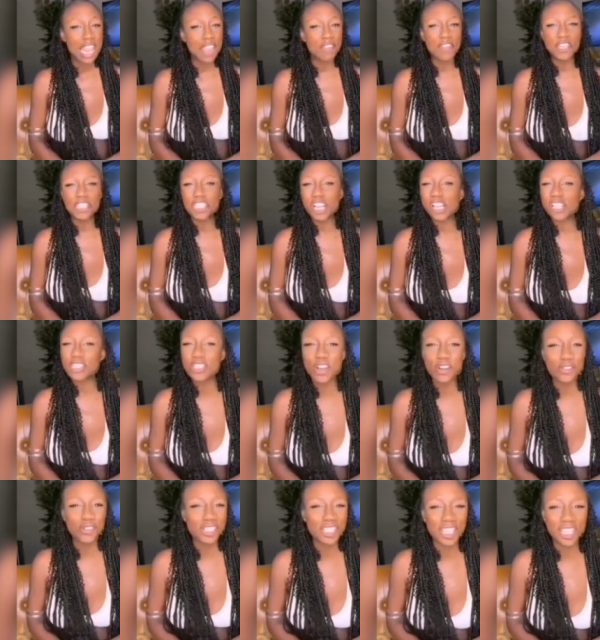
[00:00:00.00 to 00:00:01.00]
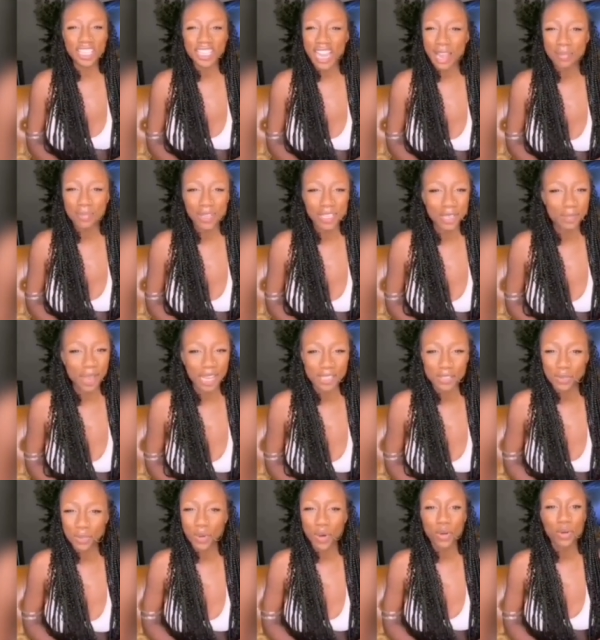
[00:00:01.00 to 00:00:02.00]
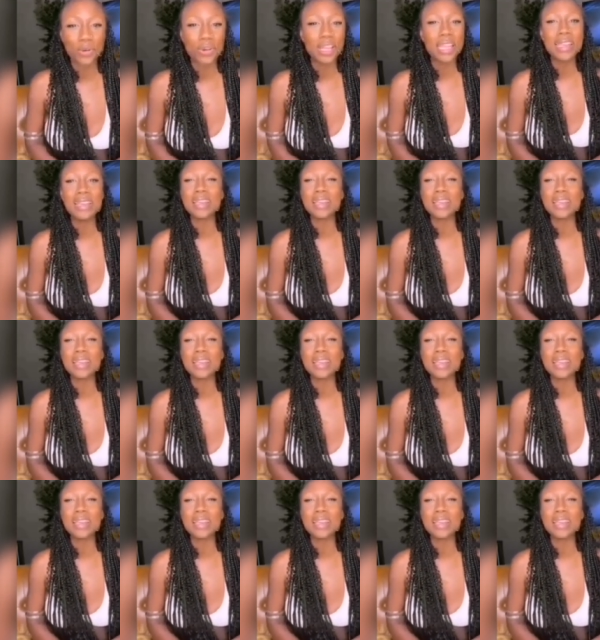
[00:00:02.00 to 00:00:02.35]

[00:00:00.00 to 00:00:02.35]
If he does not return that money by tomorrow,